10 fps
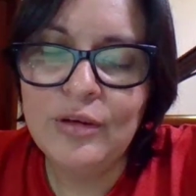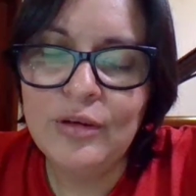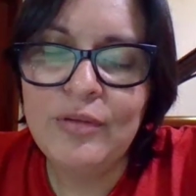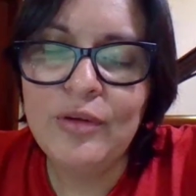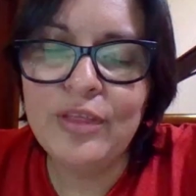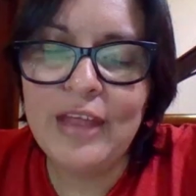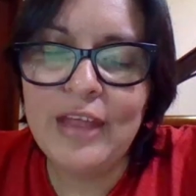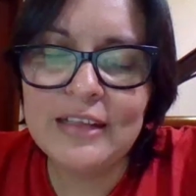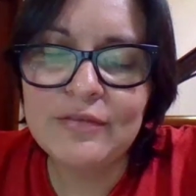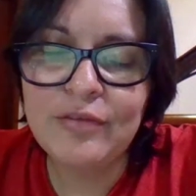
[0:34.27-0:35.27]
to give you
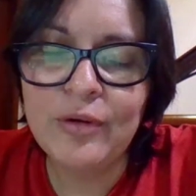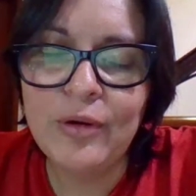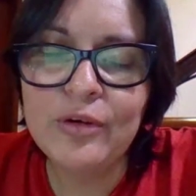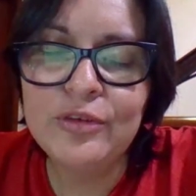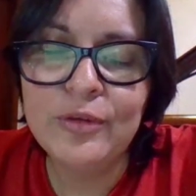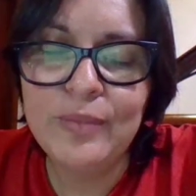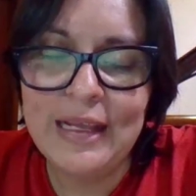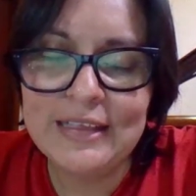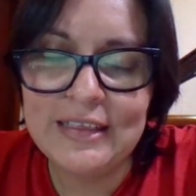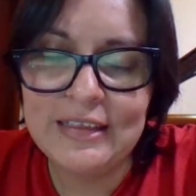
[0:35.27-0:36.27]
thanks for all your
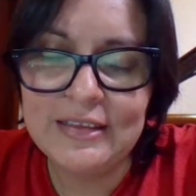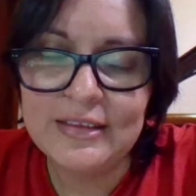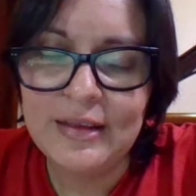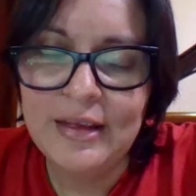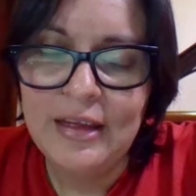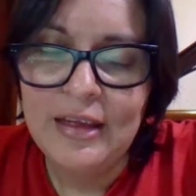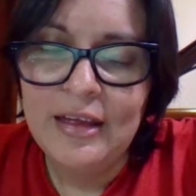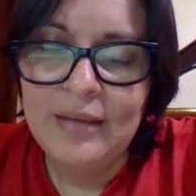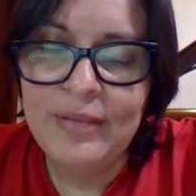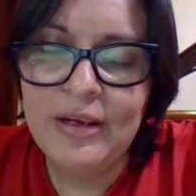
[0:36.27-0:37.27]
blessings
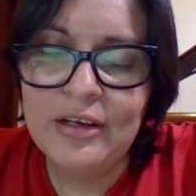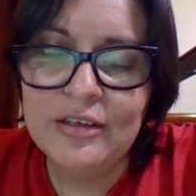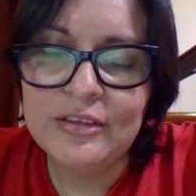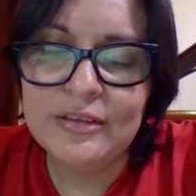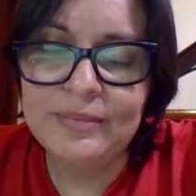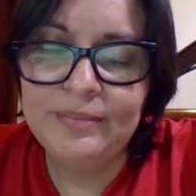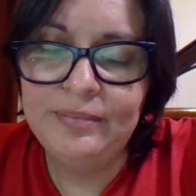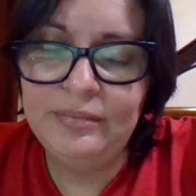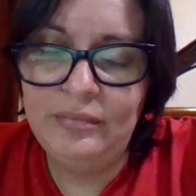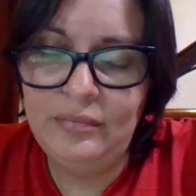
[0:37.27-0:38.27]
because
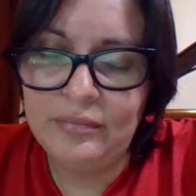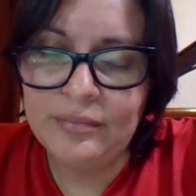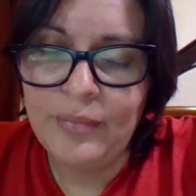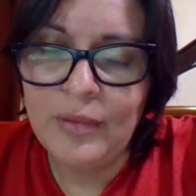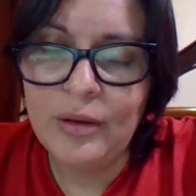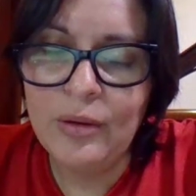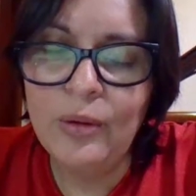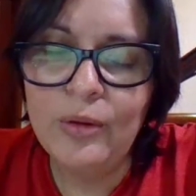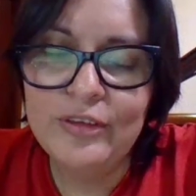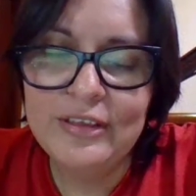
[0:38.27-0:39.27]

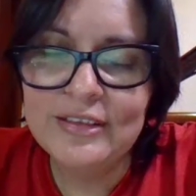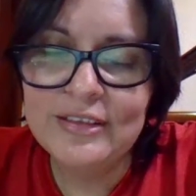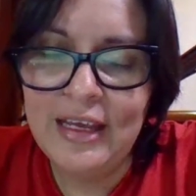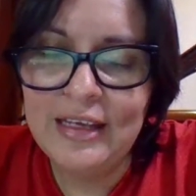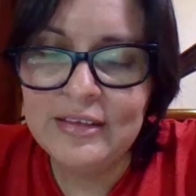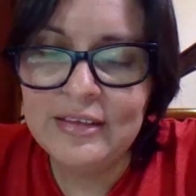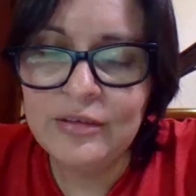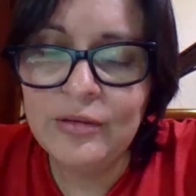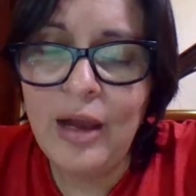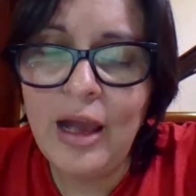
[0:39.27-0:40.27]
all these days
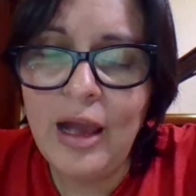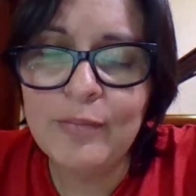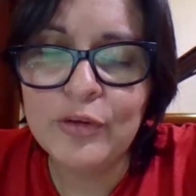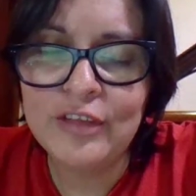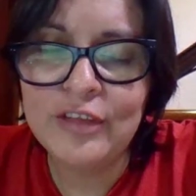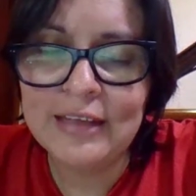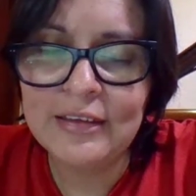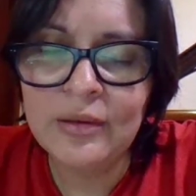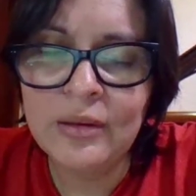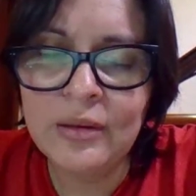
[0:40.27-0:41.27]
you have
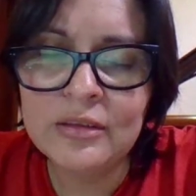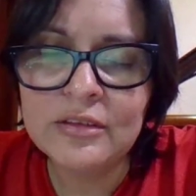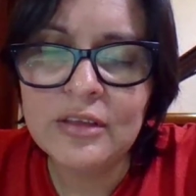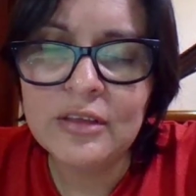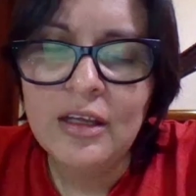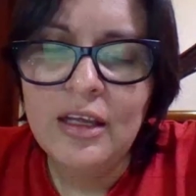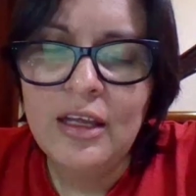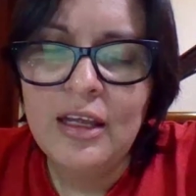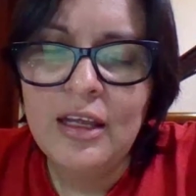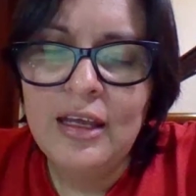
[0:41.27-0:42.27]
protected us
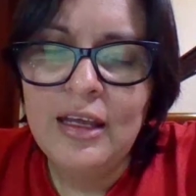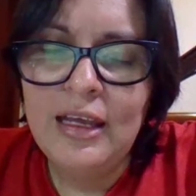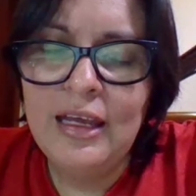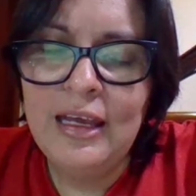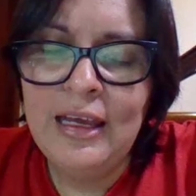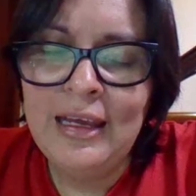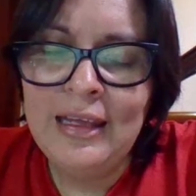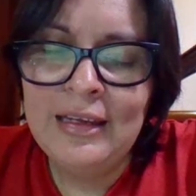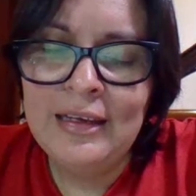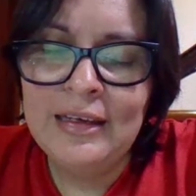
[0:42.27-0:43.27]

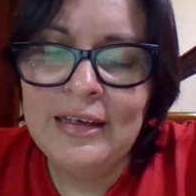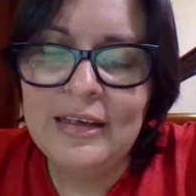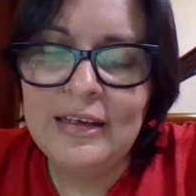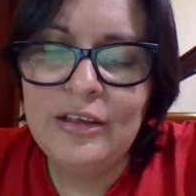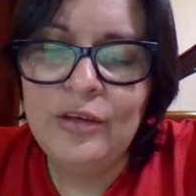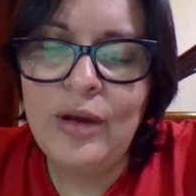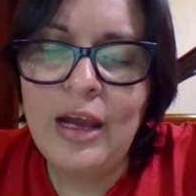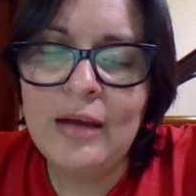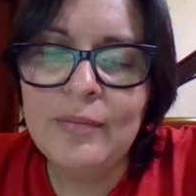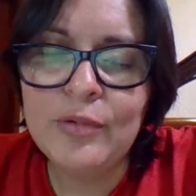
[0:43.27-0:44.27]
and uh, you
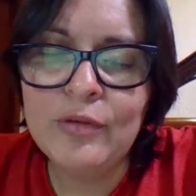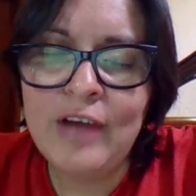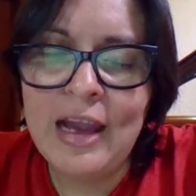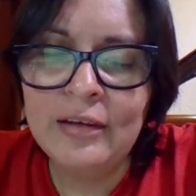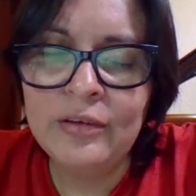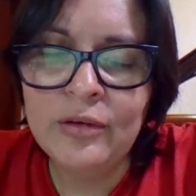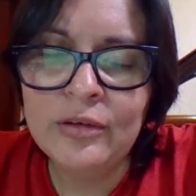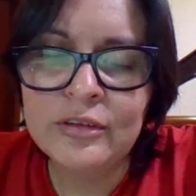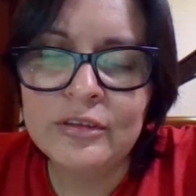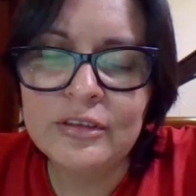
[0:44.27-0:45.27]
have provided
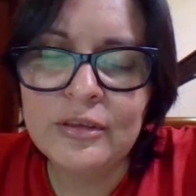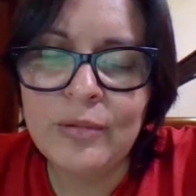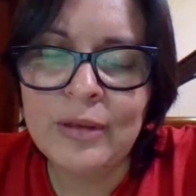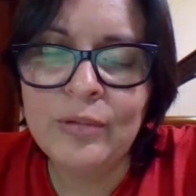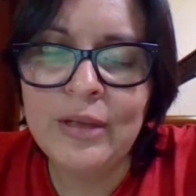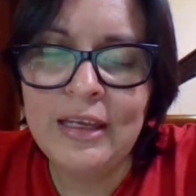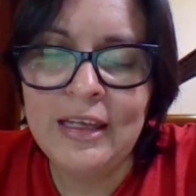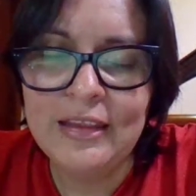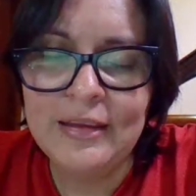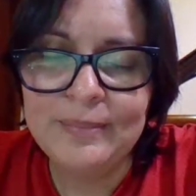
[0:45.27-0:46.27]
us what we
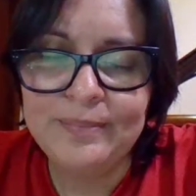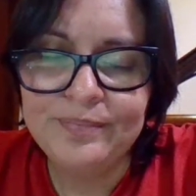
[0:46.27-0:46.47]
need.